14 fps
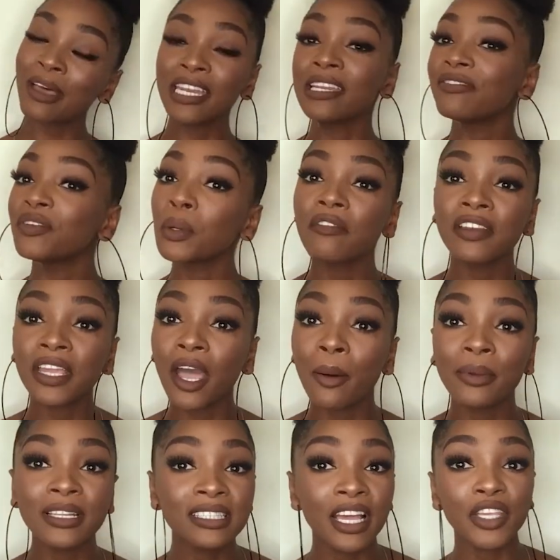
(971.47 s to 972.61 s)
And if you have any
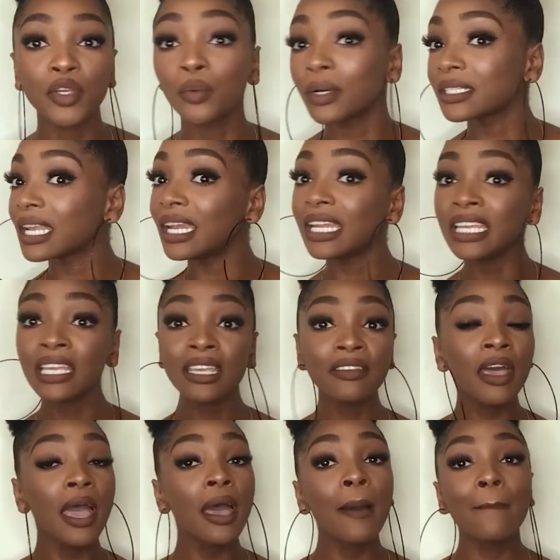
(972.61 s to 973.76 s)
comments that you want to leave,
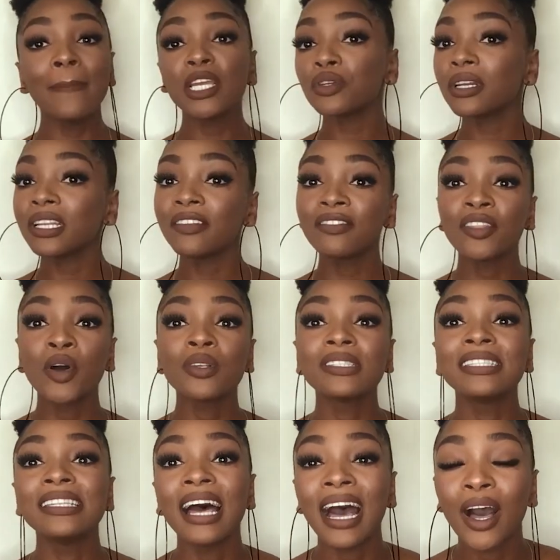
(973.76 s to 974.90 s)
make sure to leave those
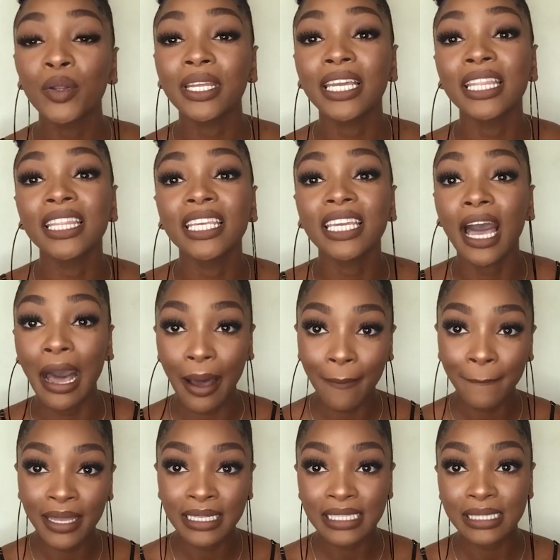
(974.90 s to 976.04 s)
down in the
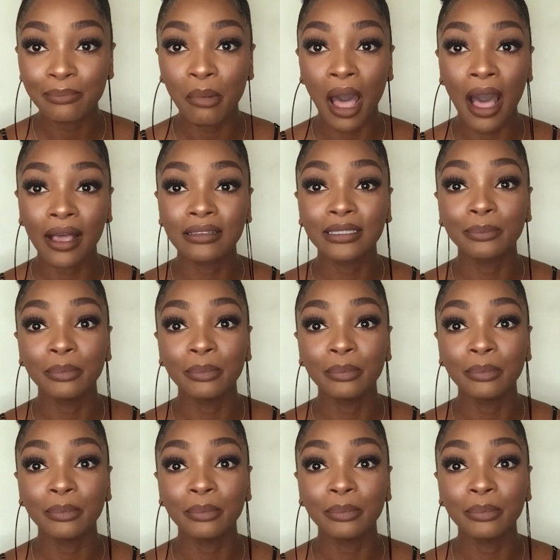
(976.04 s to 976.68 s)
comment box